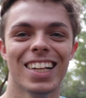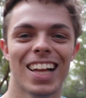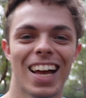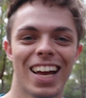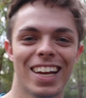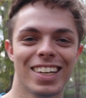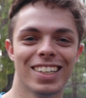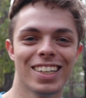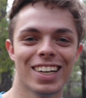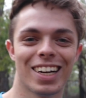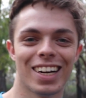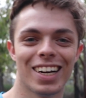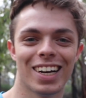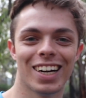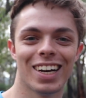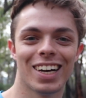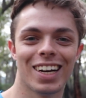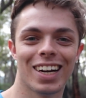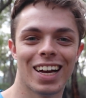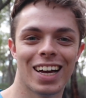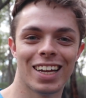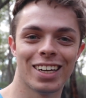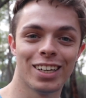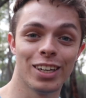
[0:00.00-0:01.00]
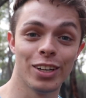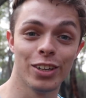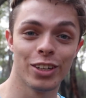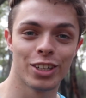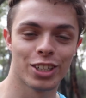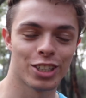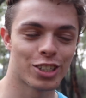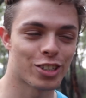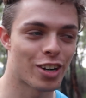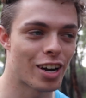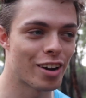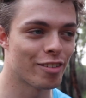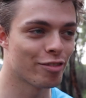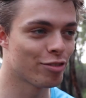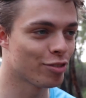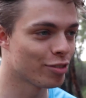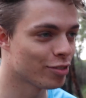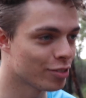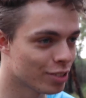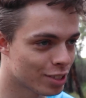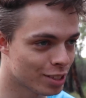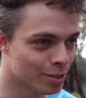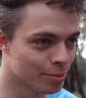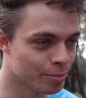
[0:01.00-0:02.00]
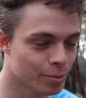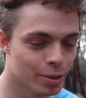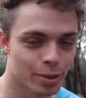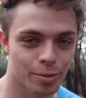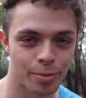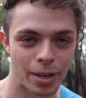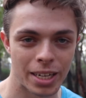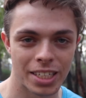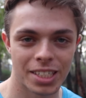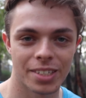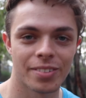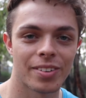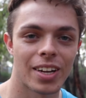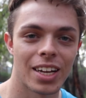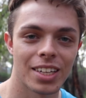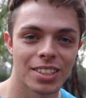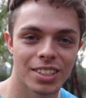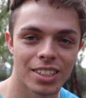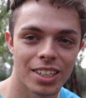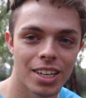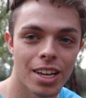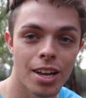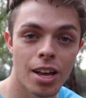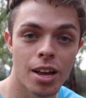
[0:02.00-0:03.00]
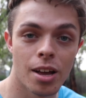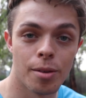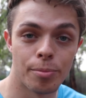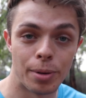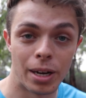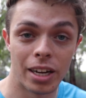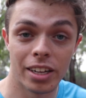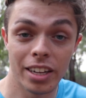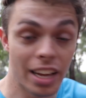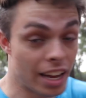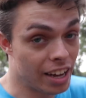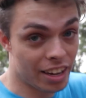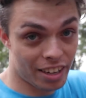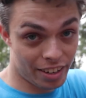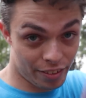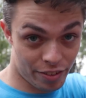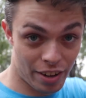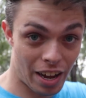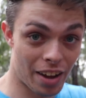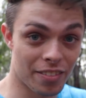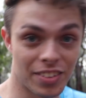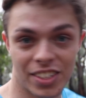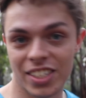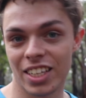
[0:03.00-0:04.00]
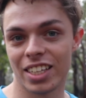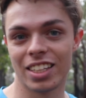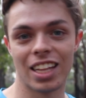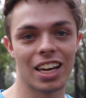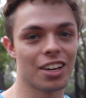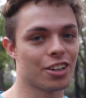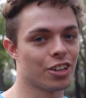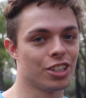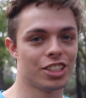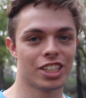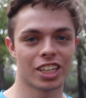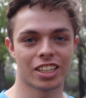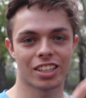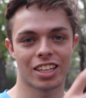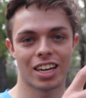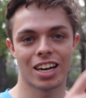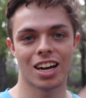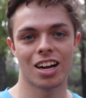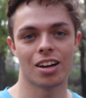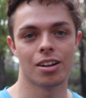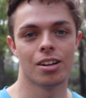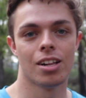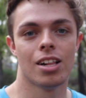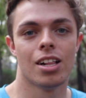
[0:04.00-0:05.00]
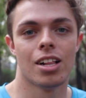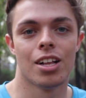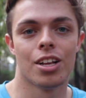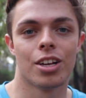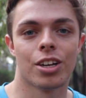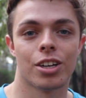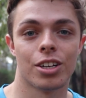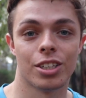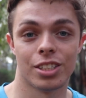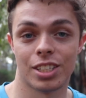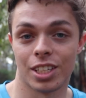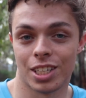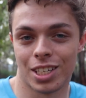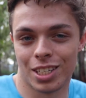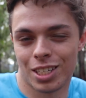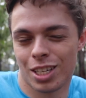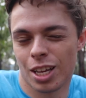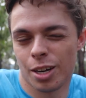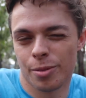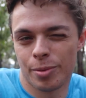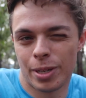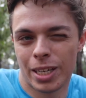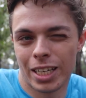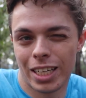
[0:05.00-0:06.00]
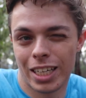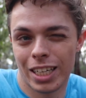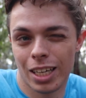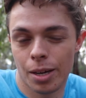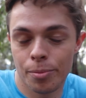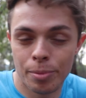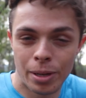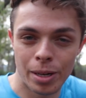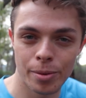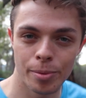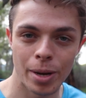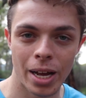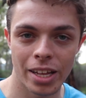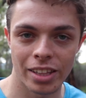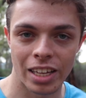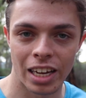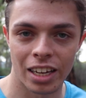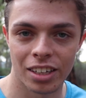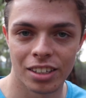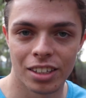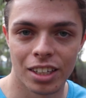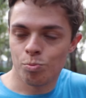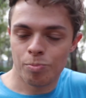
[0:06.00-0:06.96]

And Luke and Trev, some good mates of ours. But yeah, if you haven't seen that, go check that out, because this is going to be a bit about that.